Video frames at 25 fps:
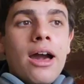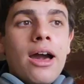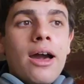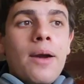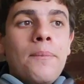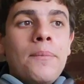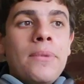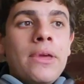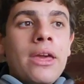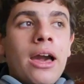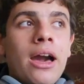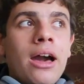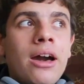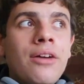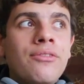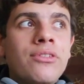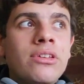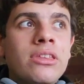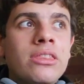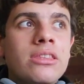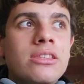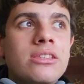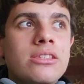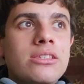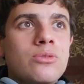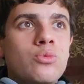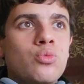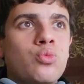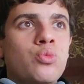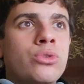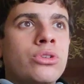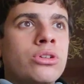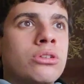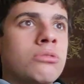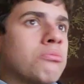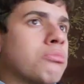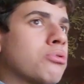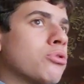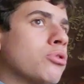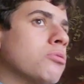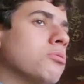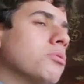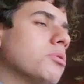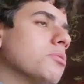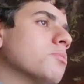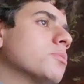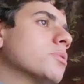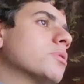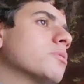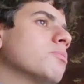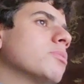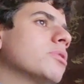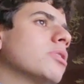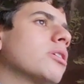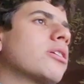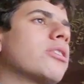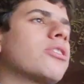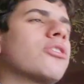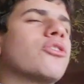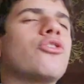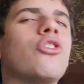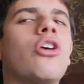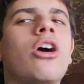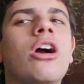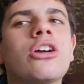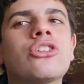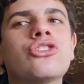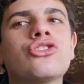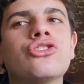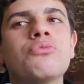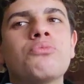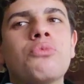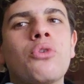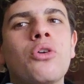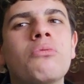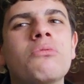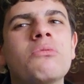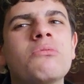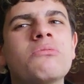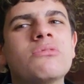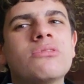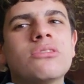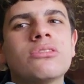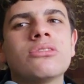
I'll be having these weird problems. But like, they're not actually problems.